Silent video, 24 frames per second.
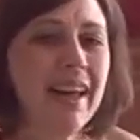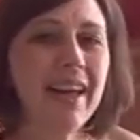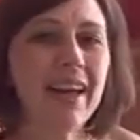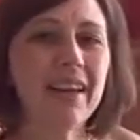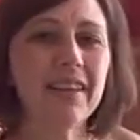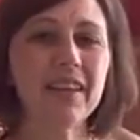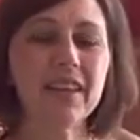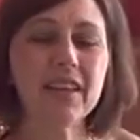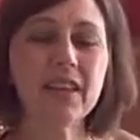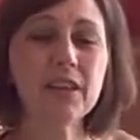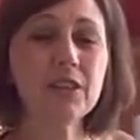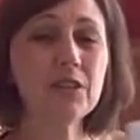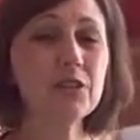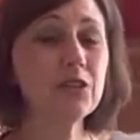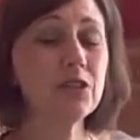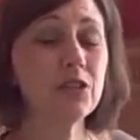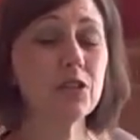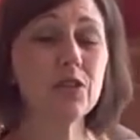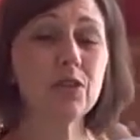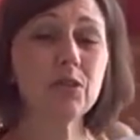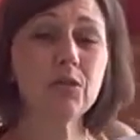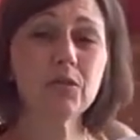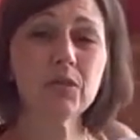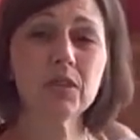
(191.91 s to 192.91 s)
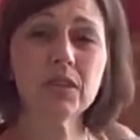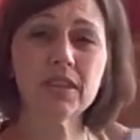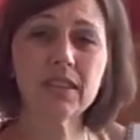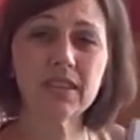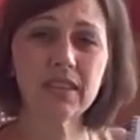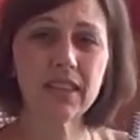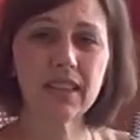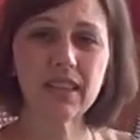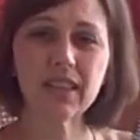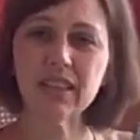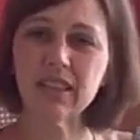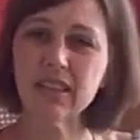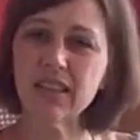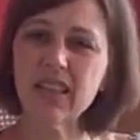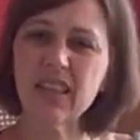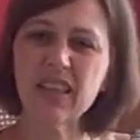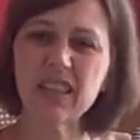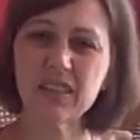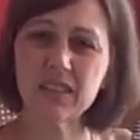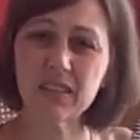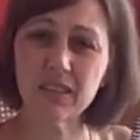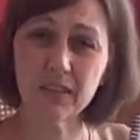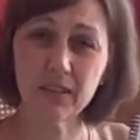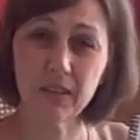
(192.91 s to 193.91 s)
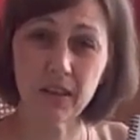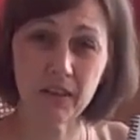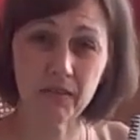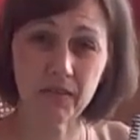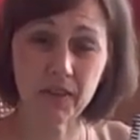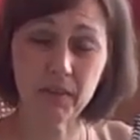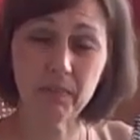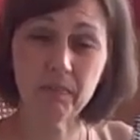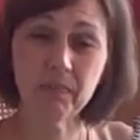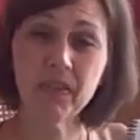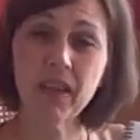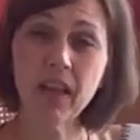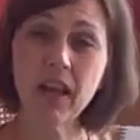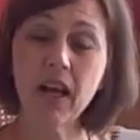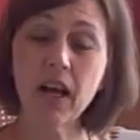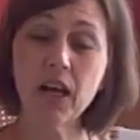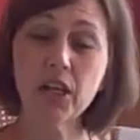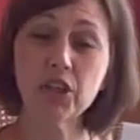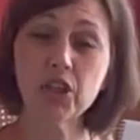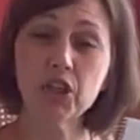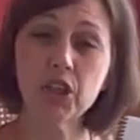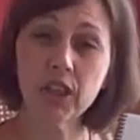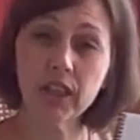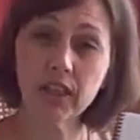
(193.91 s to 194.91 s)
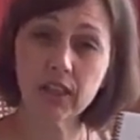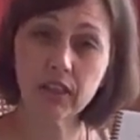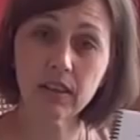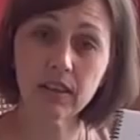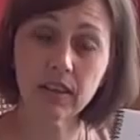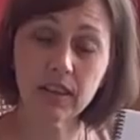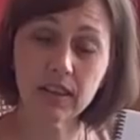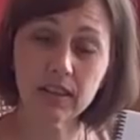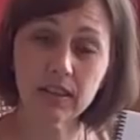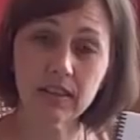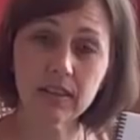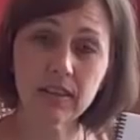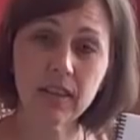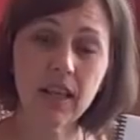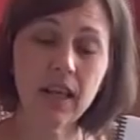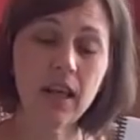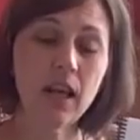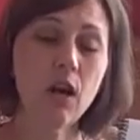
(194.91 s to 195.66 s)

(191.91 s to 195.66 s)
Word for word: And then here's the coolest thing, and kids love it, a checklist.